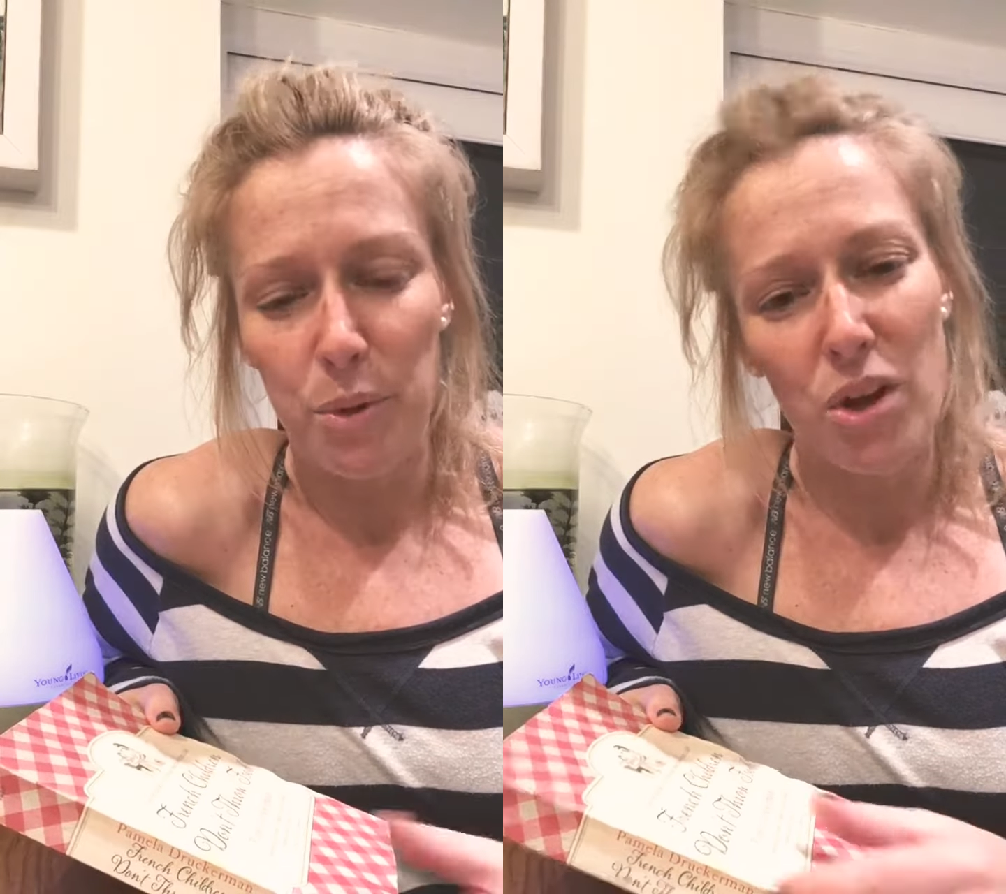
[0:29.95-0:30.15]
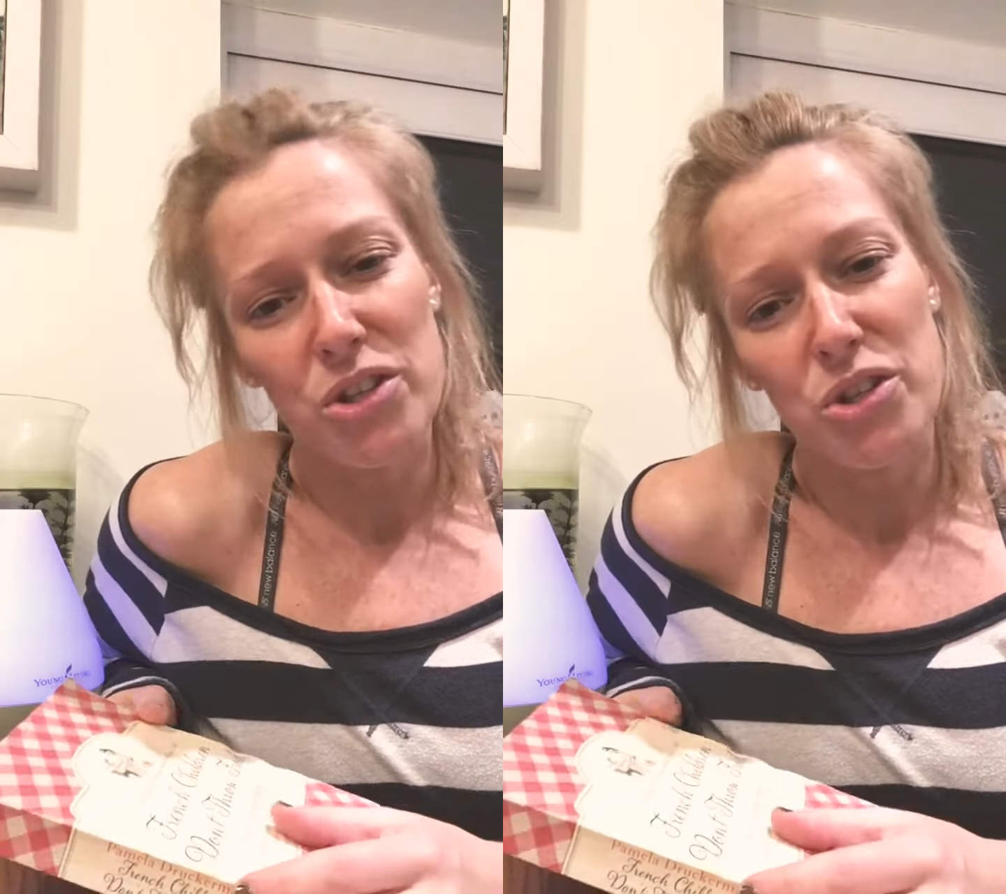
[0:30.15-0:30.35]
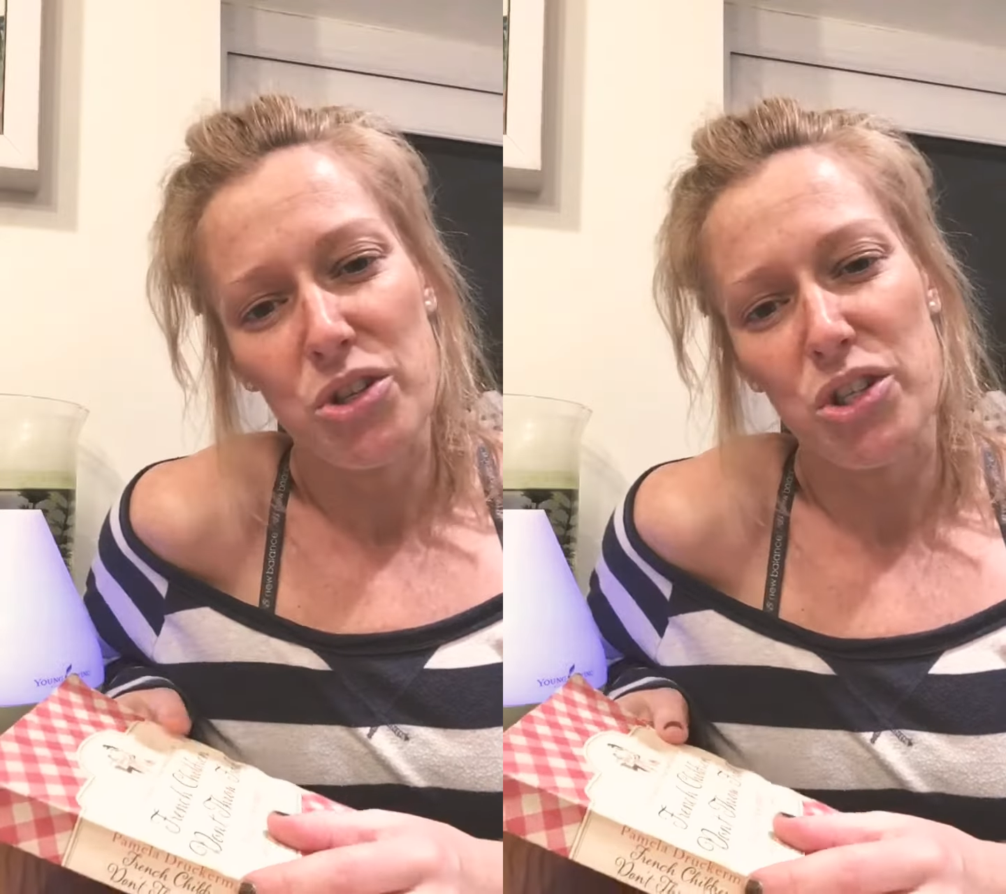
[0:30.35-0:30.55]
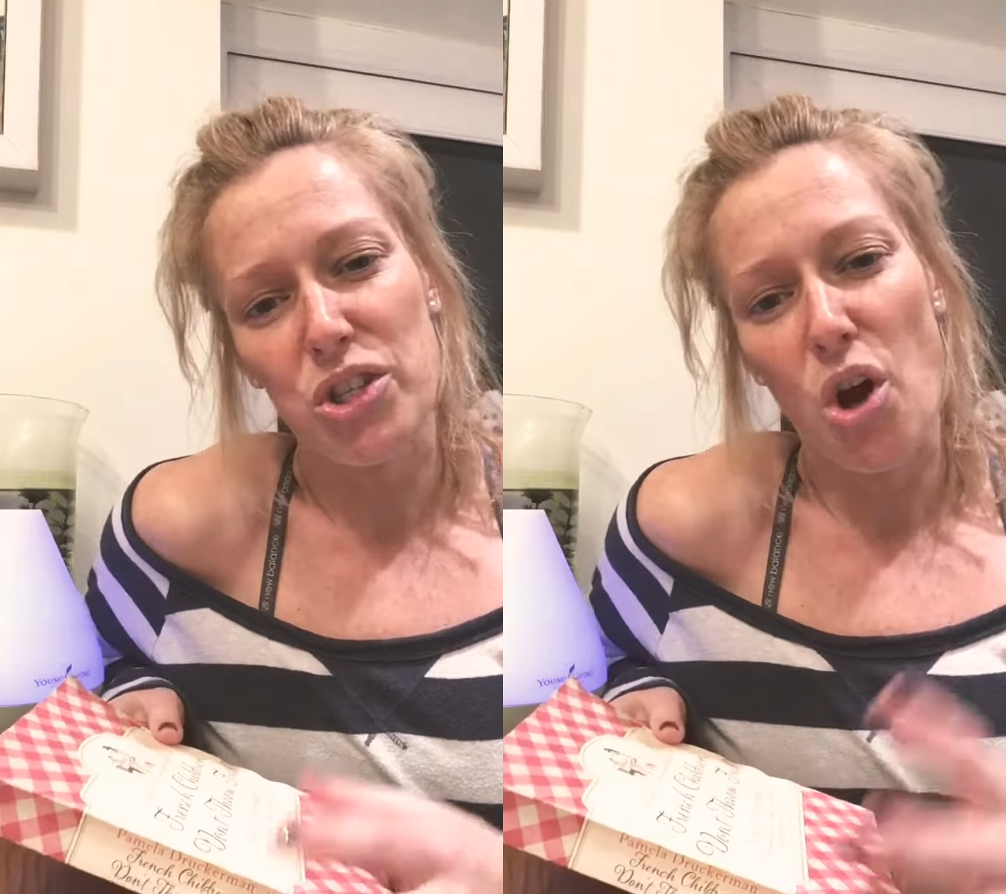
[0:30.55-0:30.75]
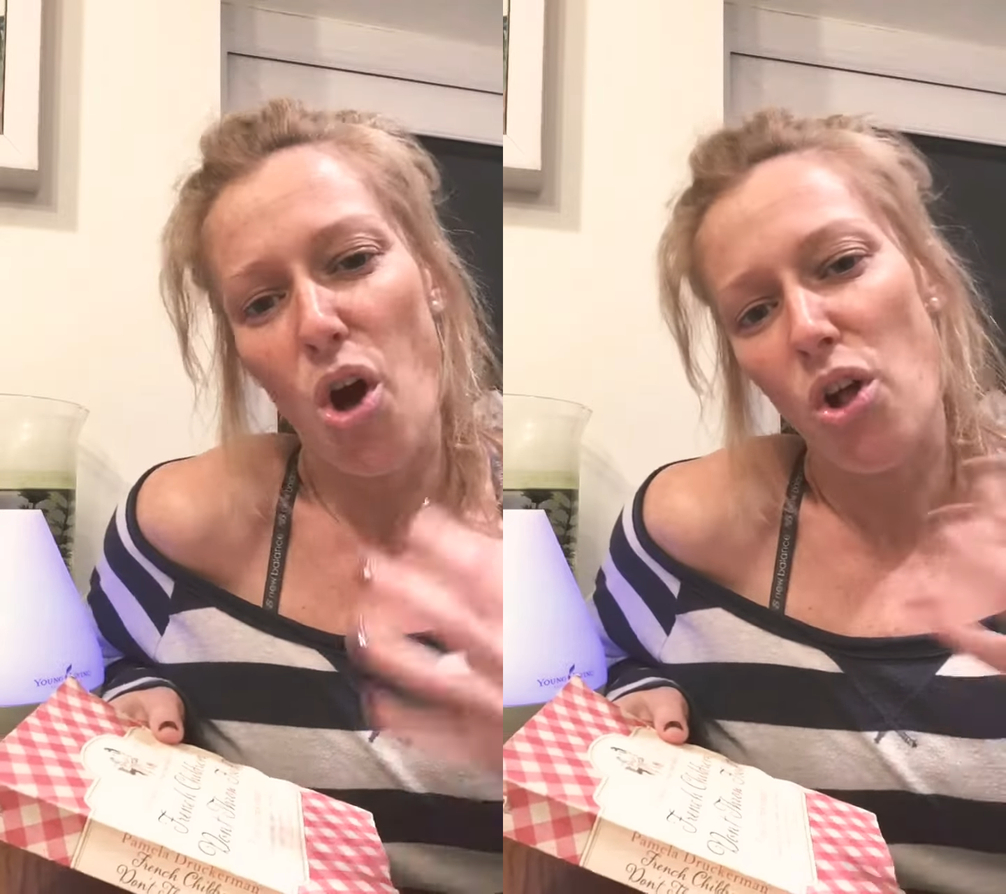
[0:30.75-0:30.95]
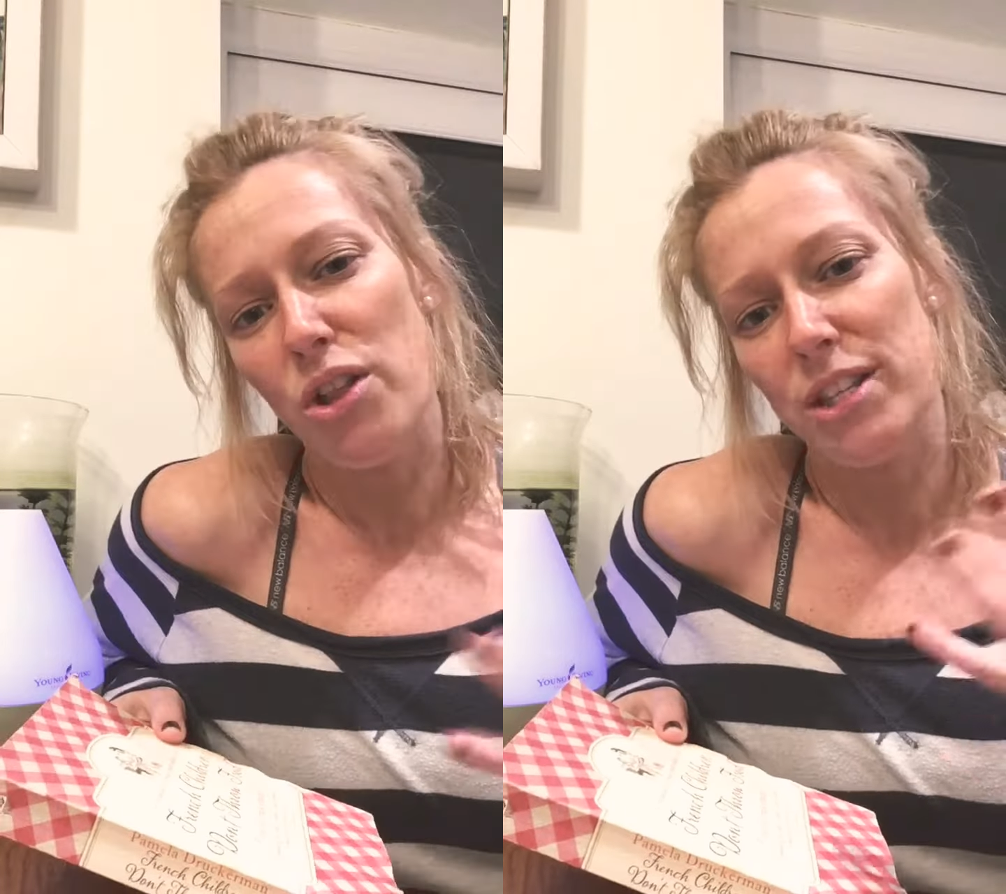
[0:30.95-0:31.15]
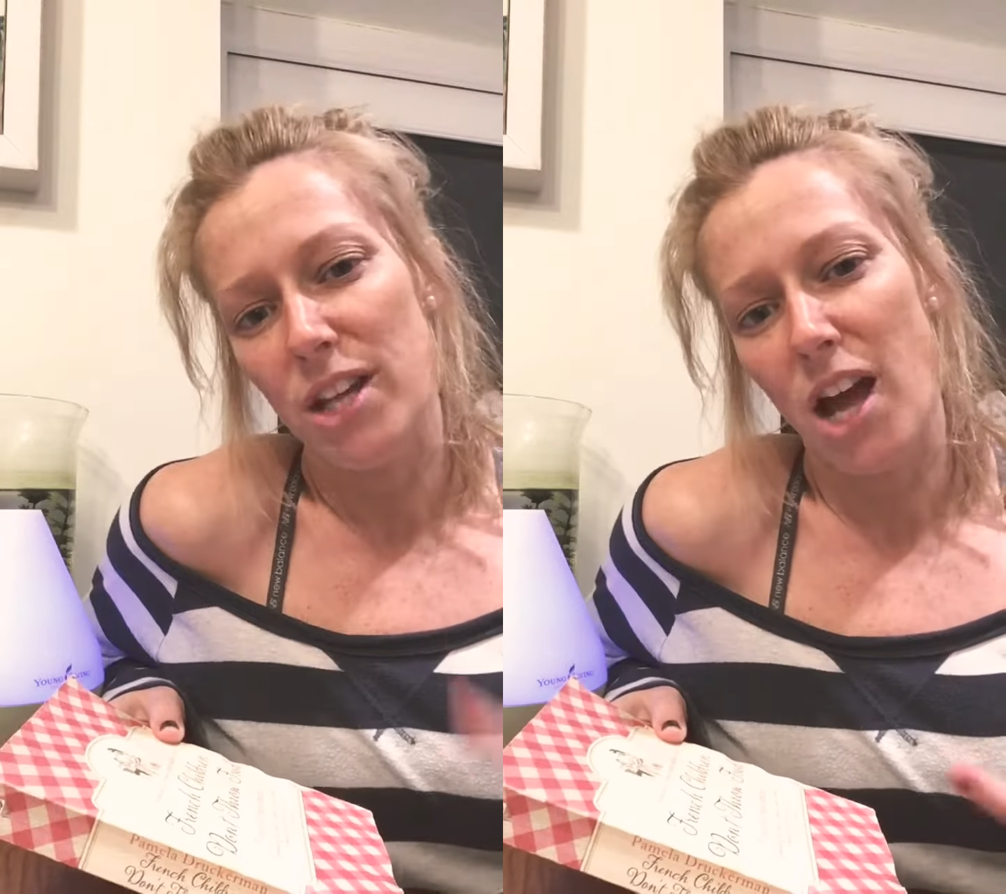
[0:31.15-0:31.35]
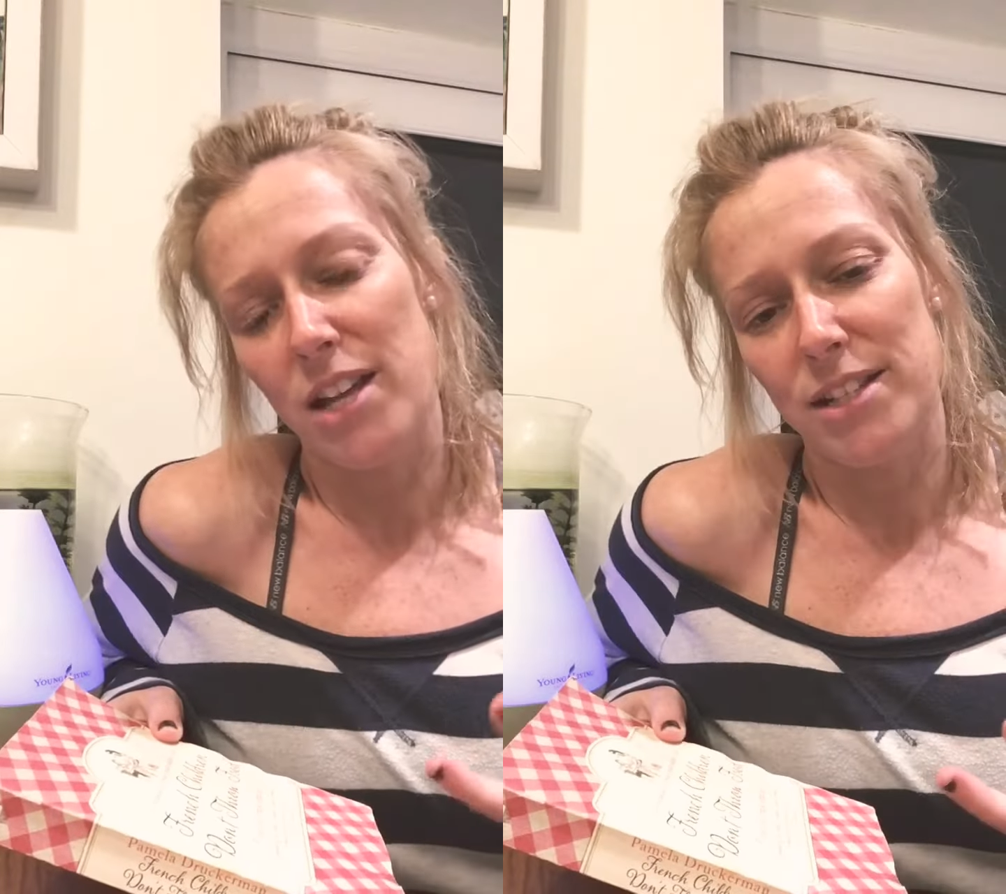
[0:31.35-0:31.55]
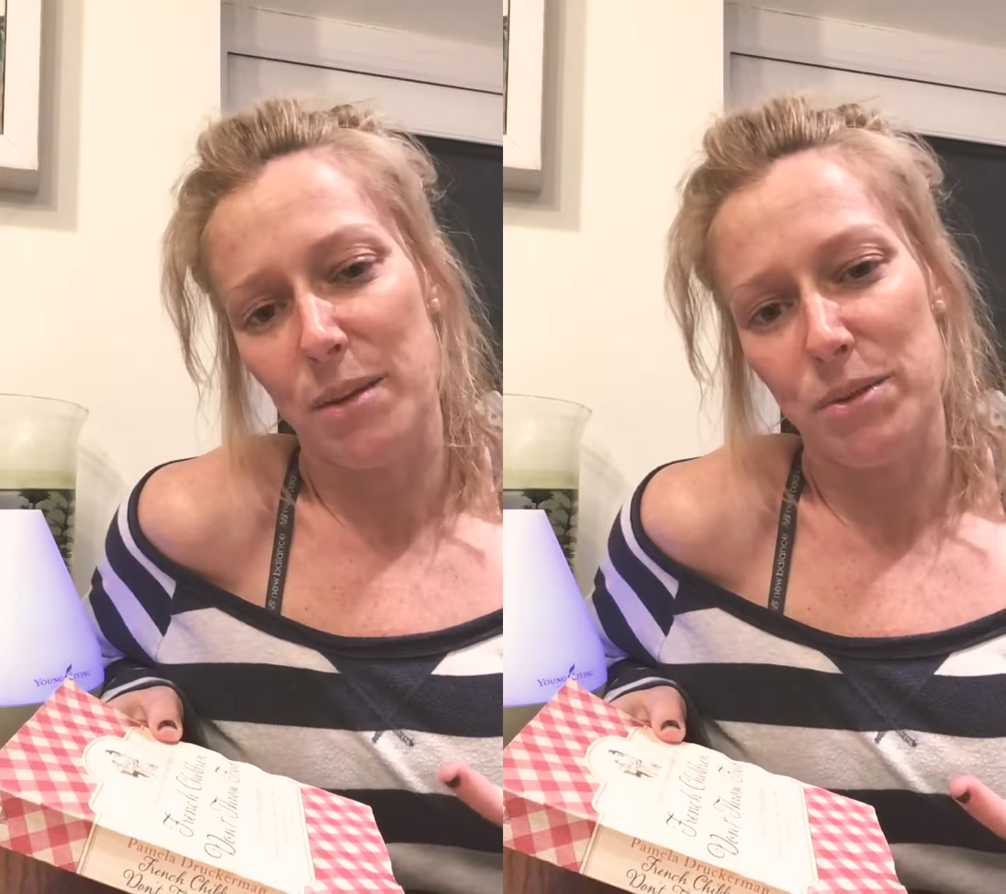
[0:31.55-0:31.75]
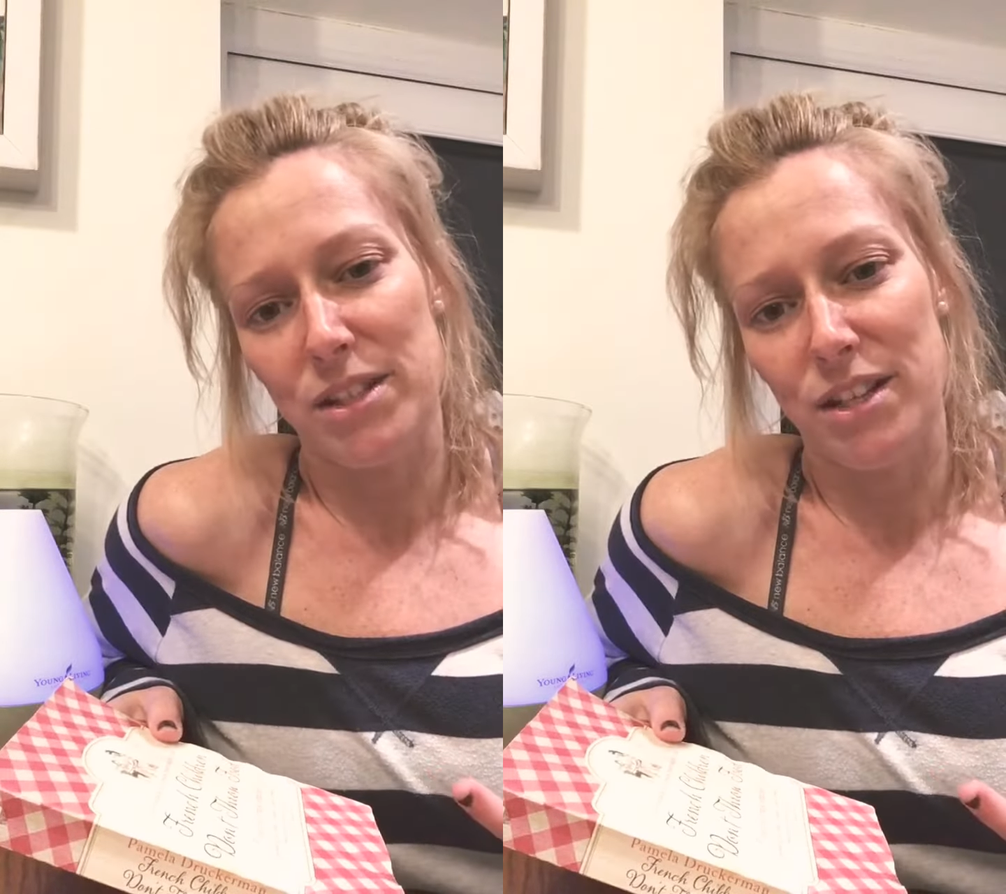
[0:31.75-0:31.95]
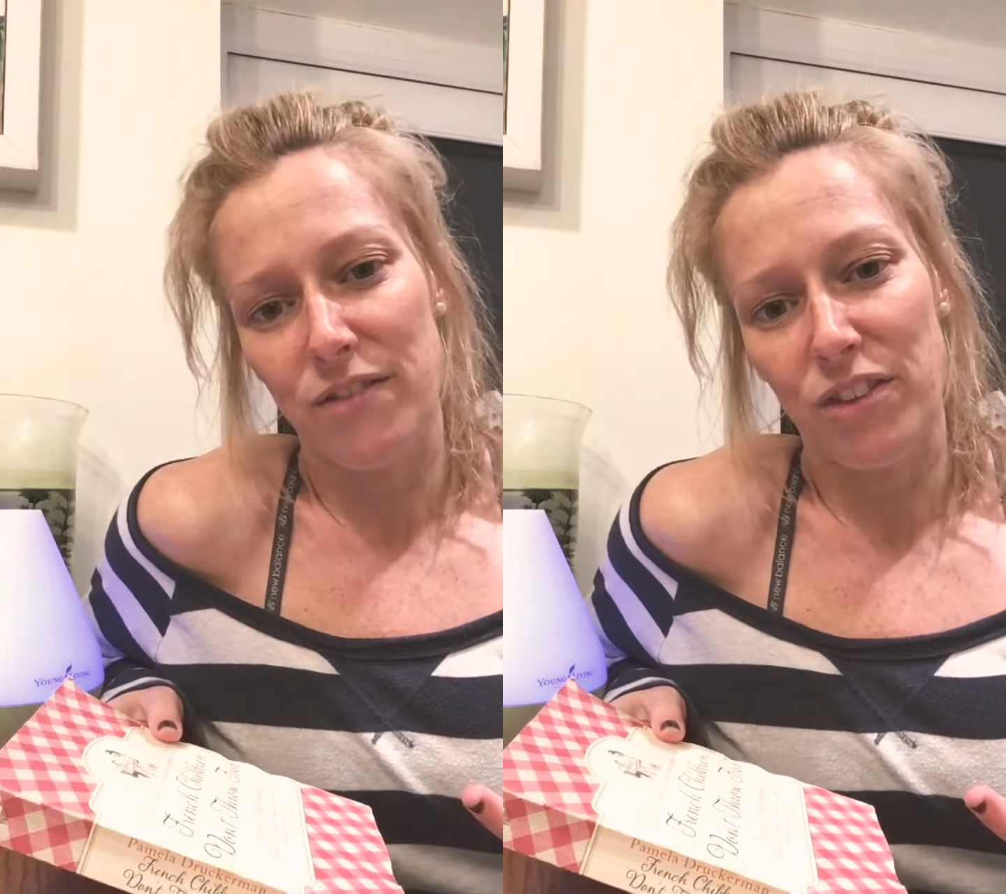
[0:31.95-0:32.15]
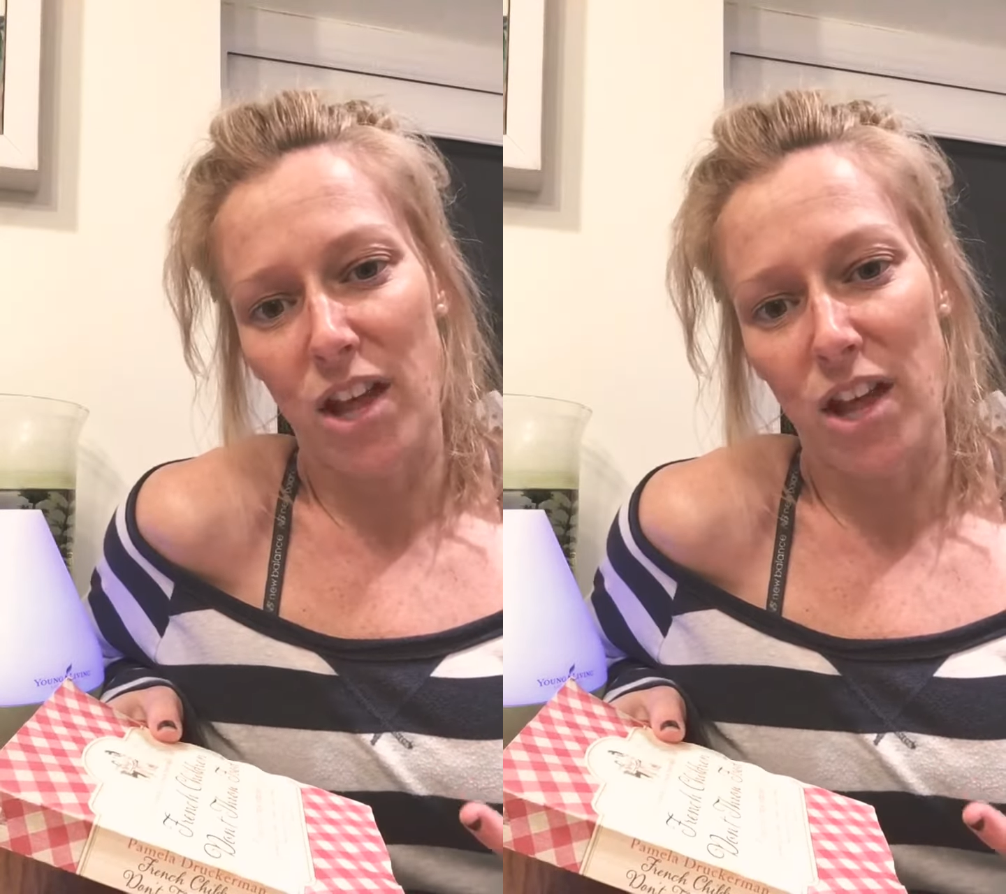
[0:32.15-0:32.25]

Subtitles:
but also just all these concepts and stuff.